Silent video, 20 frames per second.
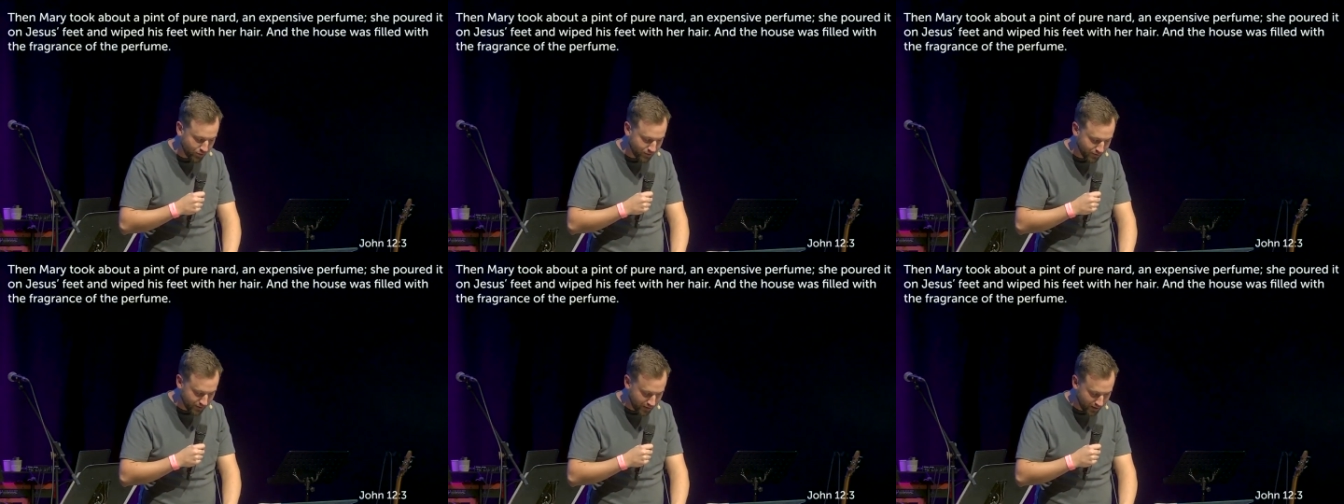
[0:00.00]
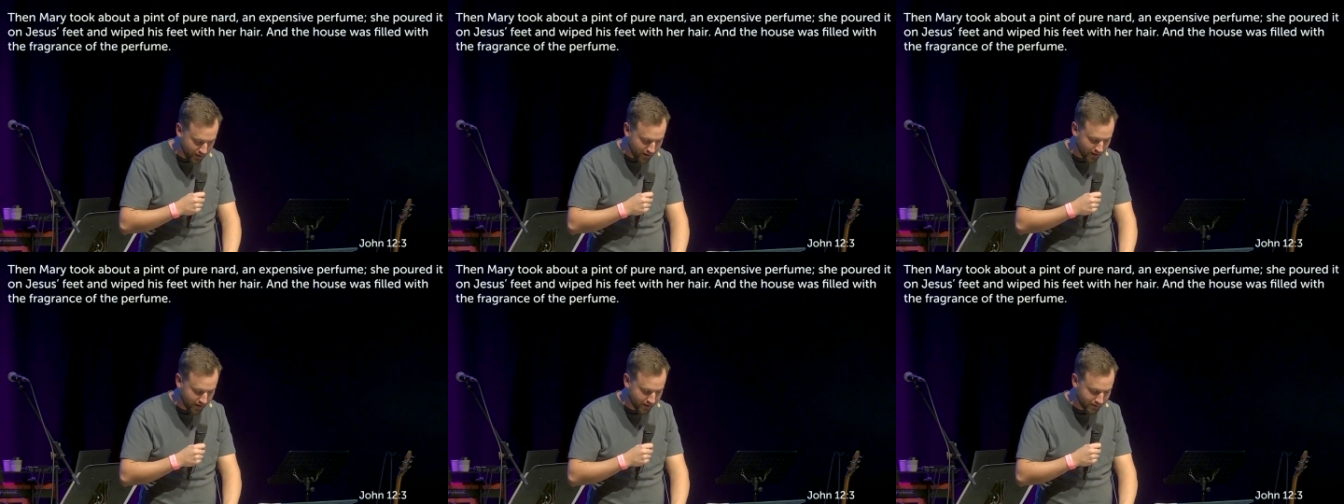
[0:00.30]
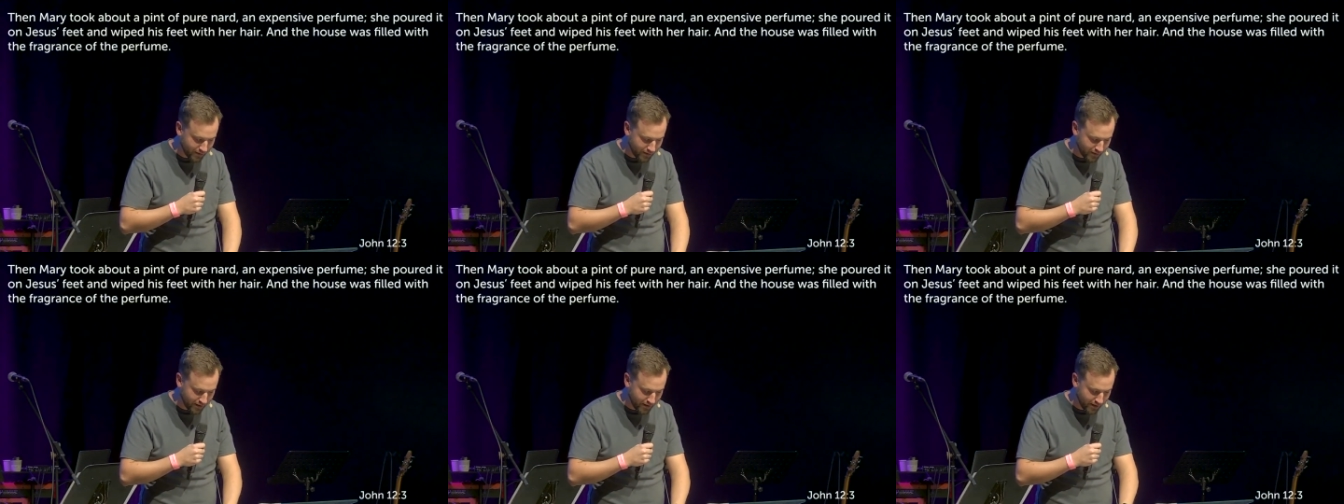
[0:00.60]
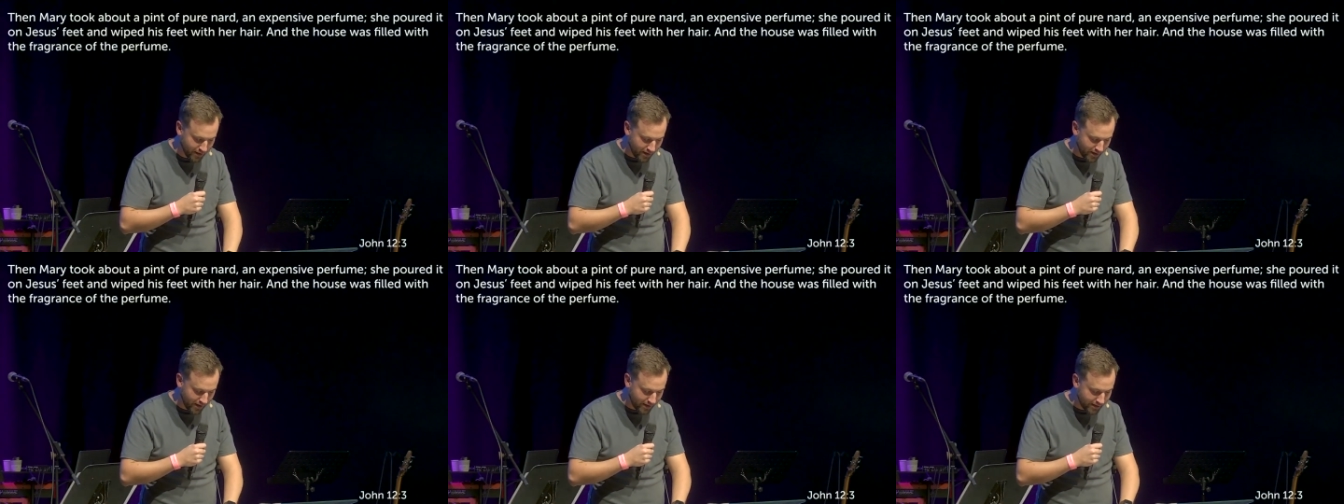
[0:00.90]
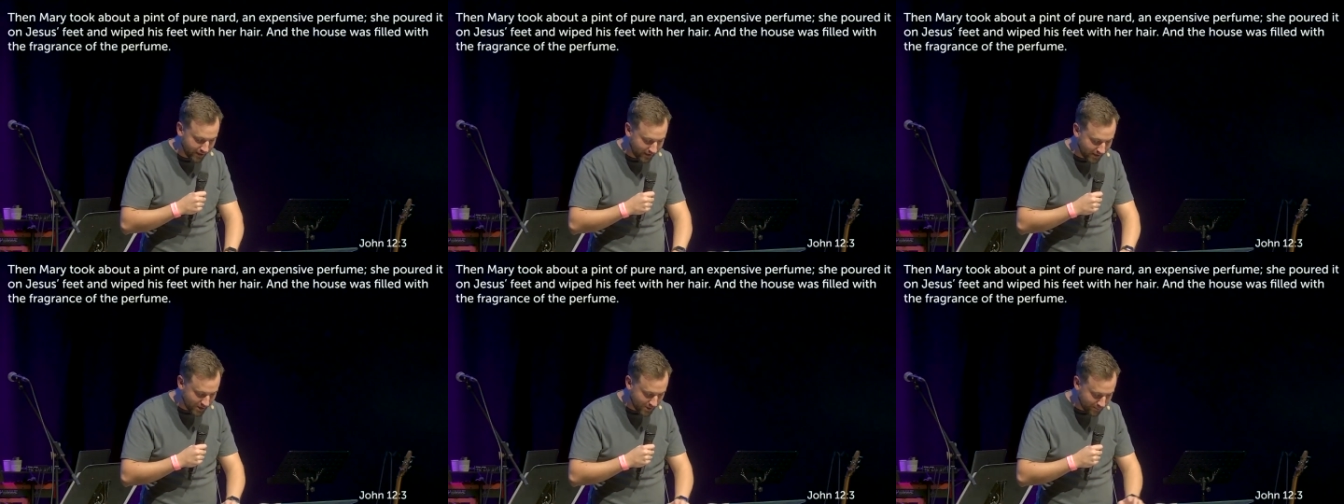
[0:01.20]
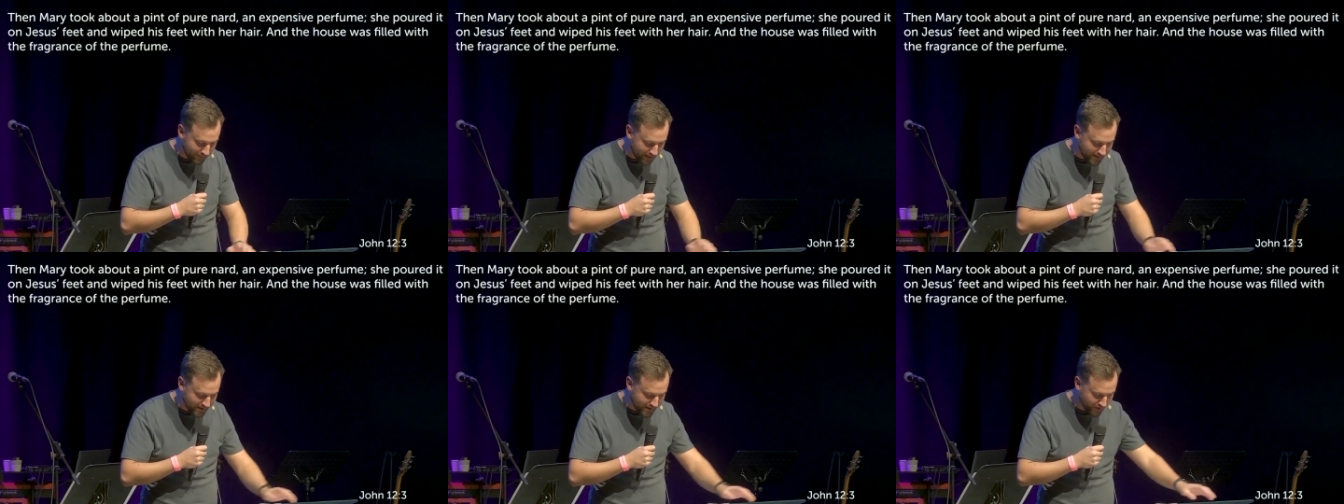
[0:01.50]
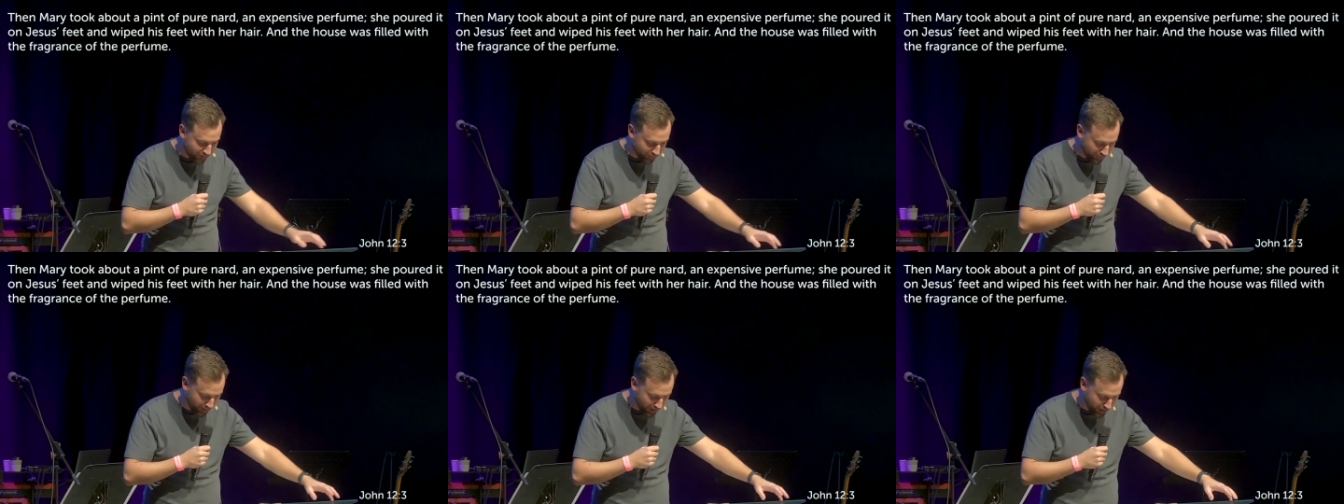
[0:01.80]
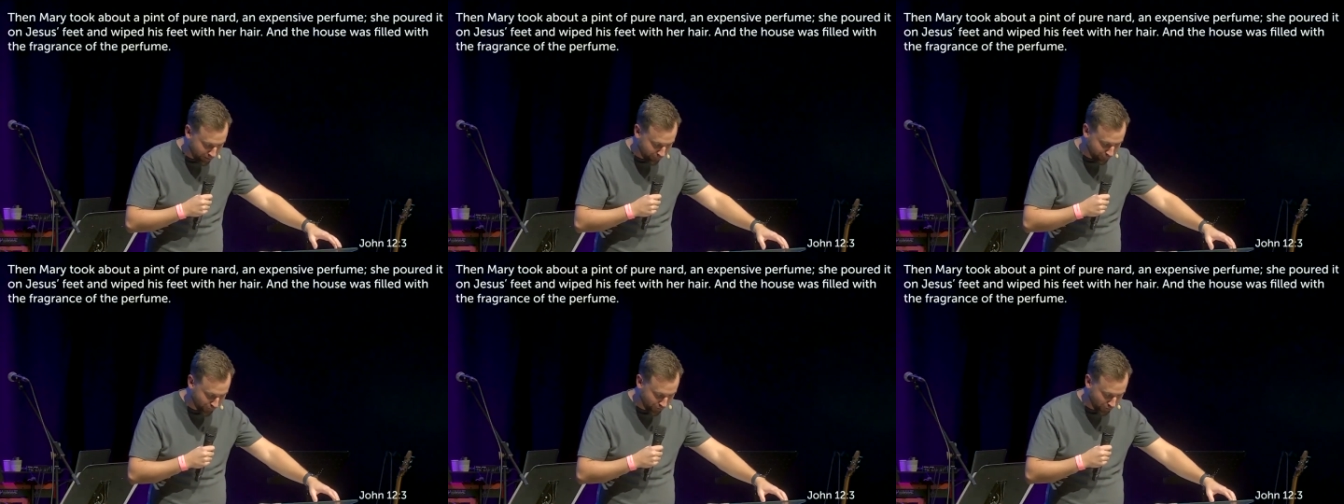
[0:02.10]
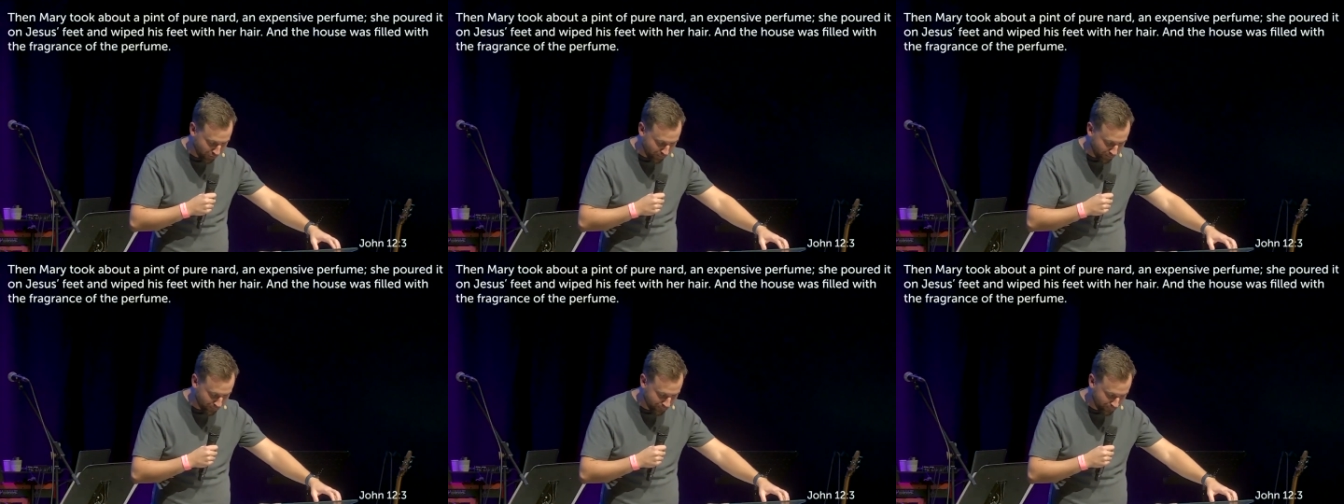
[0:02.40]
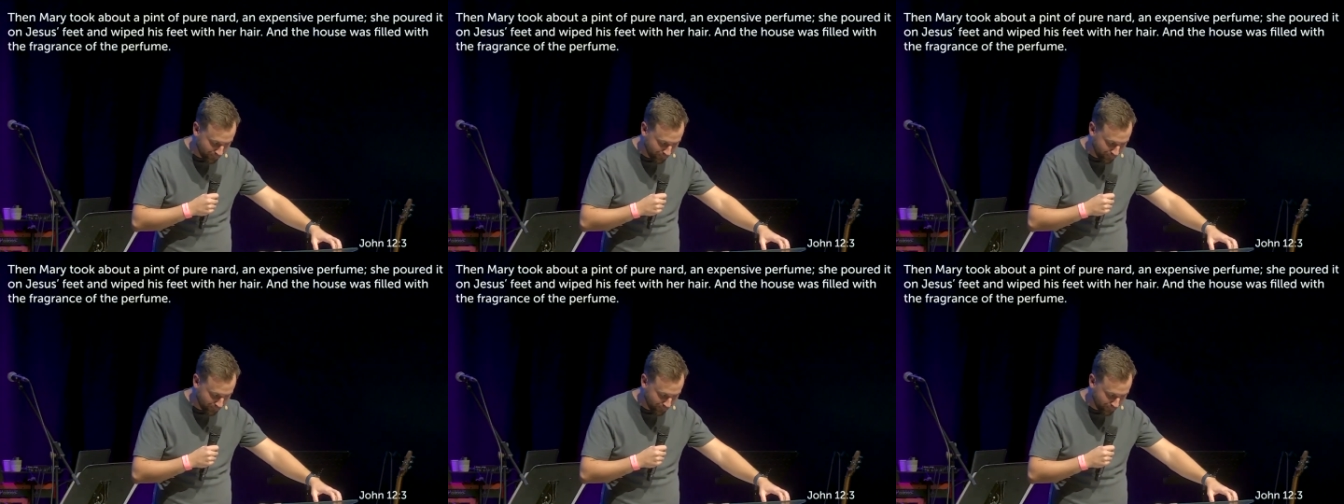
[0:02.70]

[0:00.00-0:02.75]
nard, an expensive perfume.